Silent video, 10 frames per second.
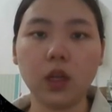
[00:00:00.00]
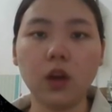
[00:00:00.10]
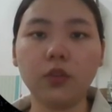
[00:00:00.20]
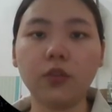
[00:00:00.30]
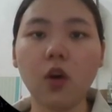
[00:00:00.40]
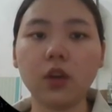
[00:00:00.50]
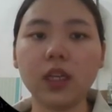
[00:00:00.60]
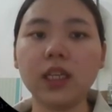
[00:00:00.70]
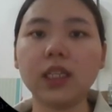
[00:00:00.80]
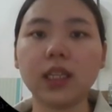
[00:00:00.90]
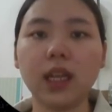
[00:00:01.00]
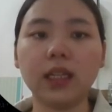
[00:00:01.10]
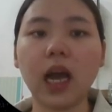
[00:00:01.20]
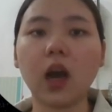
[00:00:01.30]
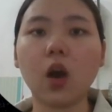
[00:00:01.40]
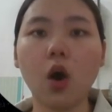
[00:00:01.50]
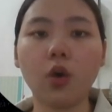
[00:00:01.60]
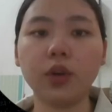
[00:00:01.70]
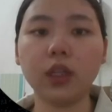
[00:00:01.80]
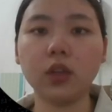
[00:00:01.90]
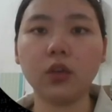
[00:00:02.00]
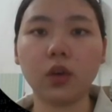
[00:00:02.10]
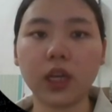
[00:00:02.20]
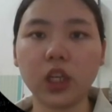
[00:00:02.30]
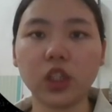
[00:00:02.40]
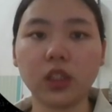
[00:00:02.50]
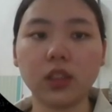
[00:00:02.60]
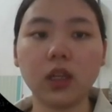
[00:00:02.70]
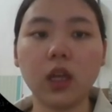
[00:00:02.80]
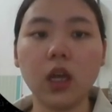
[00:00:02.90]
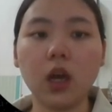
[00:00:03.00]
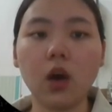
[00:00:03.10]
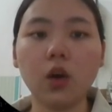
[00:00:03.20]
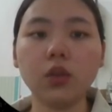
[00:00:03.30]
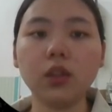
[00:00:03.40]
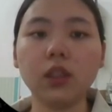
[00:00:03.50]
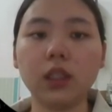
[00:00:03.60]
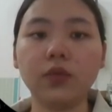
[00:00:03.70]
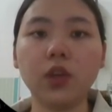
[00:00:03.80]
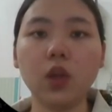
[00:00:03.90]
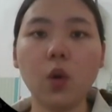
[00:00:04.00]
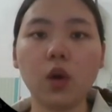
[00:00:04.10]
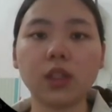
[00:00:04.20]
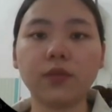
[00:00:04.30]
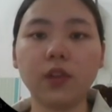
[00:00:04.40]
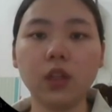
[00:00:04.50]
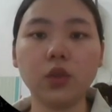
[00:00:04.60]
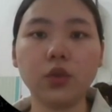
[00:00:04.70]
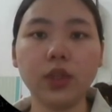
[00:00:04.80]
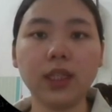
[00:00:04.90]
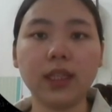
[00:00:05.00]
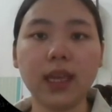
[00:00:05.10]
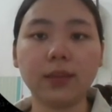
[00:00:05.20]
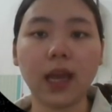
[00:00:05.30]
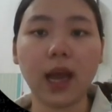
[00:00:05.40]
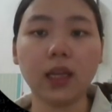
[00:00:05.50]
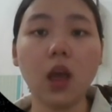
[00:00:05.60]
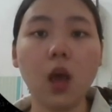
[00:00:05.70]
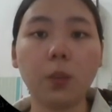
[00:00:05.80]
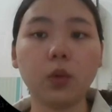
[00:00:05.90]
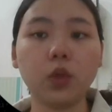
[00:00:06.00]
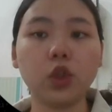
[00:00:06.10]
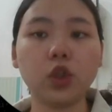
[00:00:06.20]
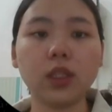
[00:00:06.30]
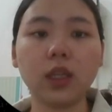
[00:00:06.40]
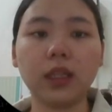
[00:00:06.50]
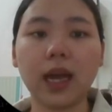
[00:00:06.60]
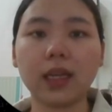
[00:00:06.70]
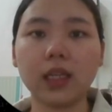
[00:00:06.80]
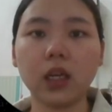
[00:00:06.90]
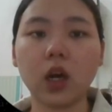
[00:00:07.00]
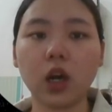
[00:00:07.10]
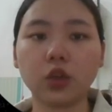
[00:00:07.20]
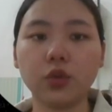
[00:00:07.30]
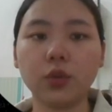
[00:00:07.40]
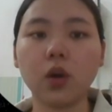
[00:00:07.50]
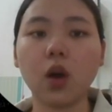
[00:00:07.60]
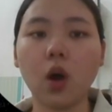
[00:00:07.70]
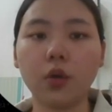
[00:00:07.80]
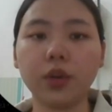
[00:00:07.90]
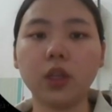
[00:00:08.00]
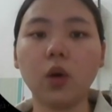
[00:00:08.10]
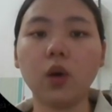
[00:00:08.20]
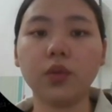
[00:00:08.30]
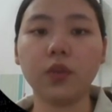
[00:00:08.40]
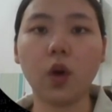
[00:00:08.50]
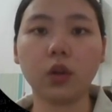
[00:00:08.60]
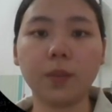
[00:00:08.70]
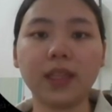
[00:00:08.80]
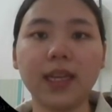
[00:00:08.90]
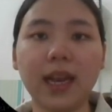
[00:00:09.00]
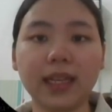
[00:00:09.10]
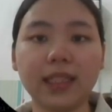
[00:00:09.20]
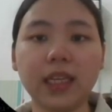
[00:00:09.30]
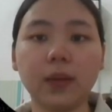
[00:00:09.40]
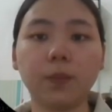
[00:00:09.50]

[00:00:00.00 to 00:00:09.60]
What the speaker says: Fourth is dark corridor location. Although the video was filmed during the daytime, but we chose a darker classroom corridor with automatic lighting.